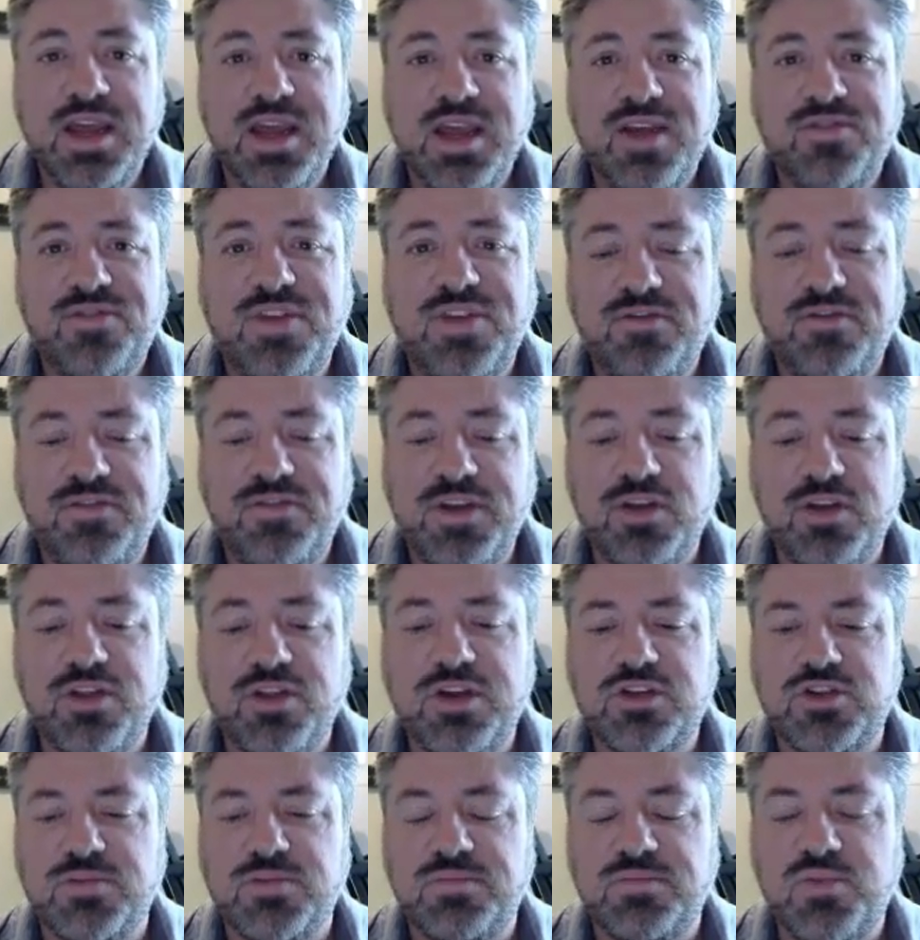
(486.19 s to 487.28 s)
If they feel
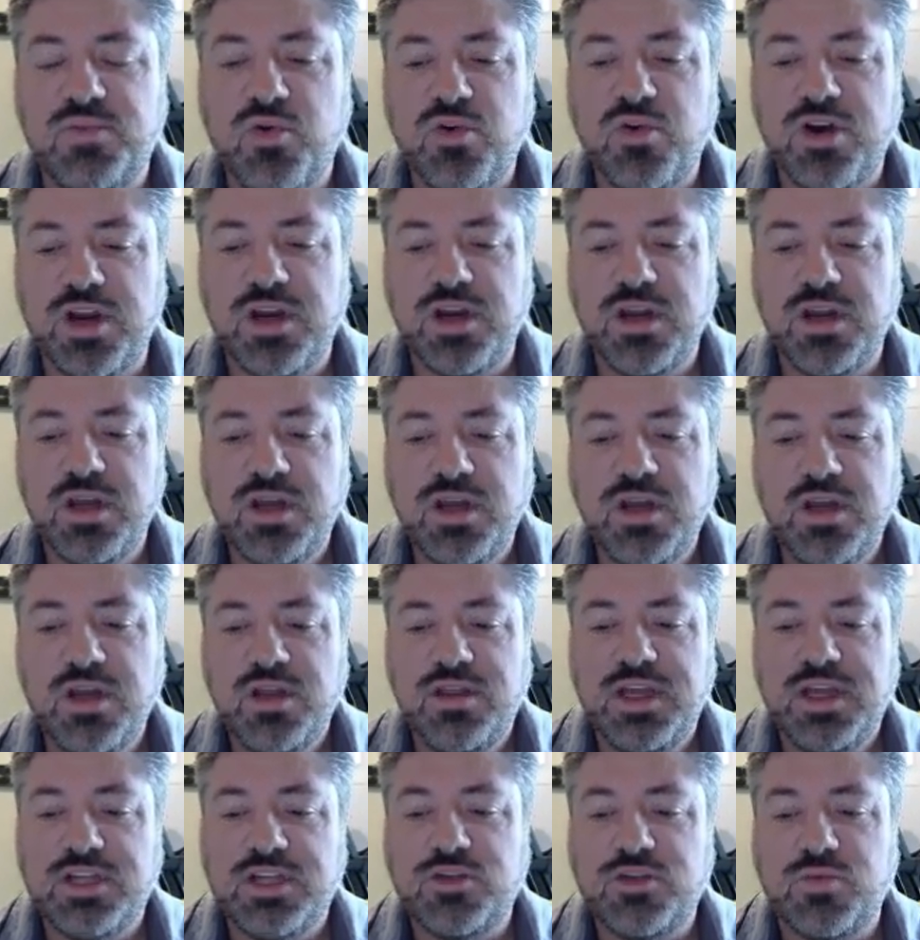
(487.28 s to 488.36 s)
they're supported,
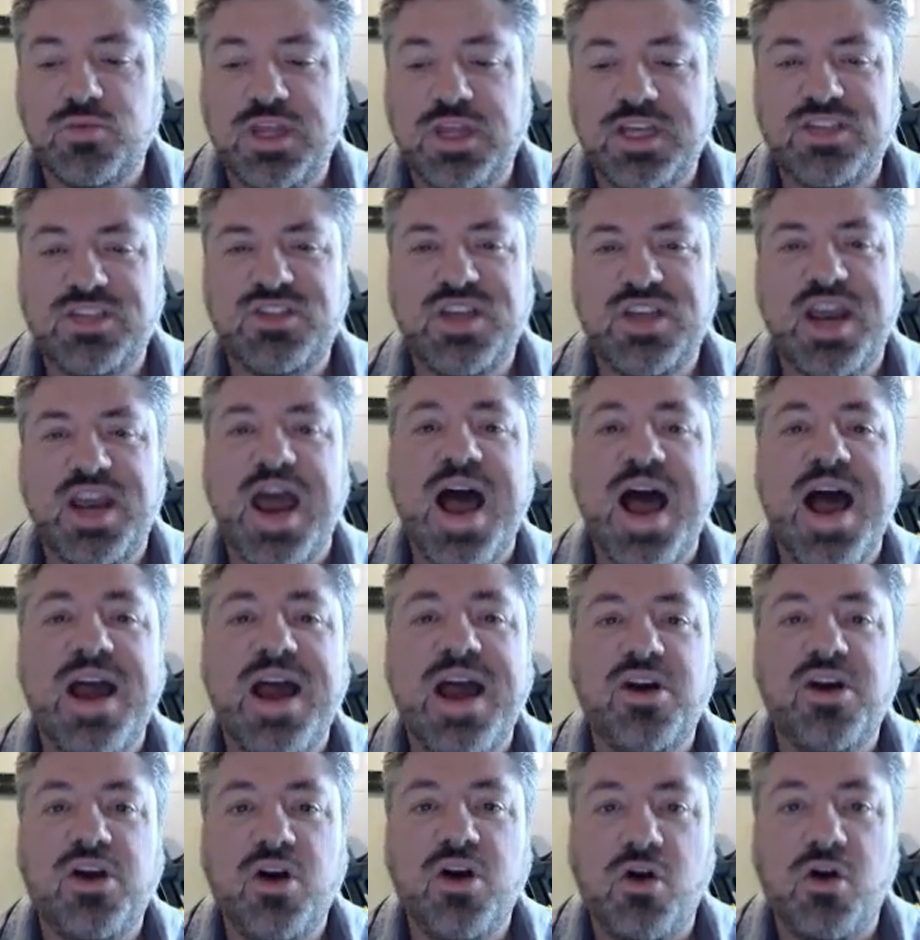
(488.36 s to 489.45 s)
that's when they set
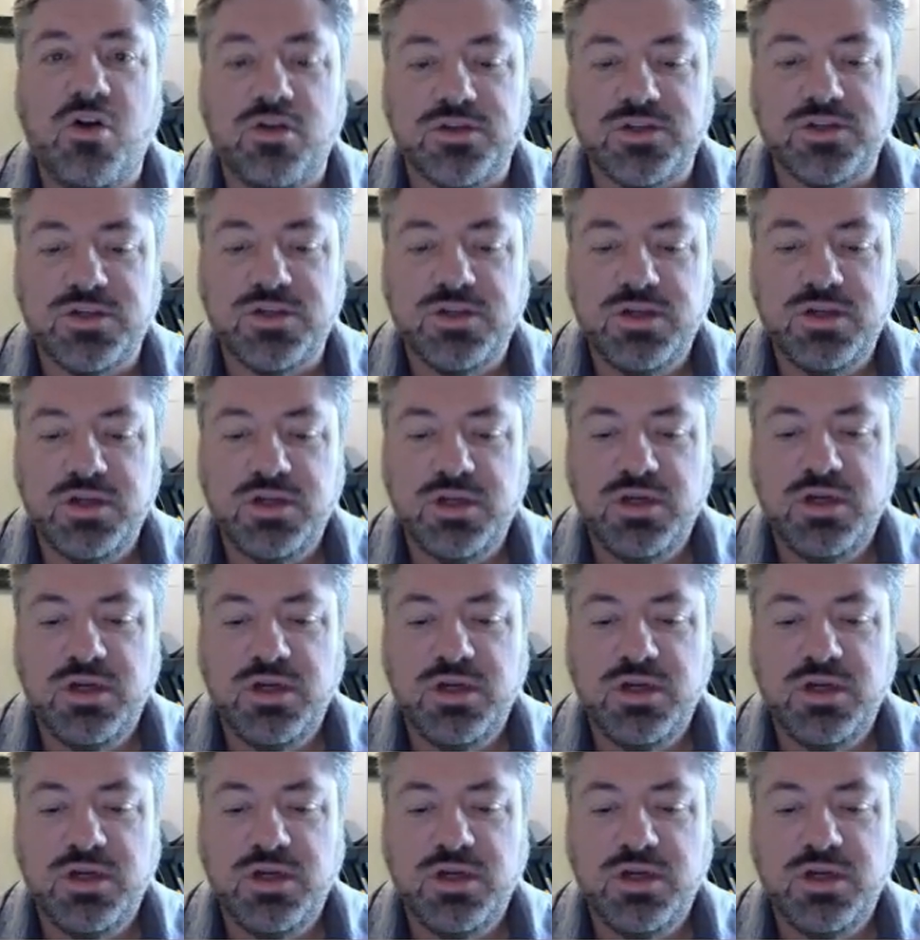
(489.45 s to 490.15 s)
higher goals.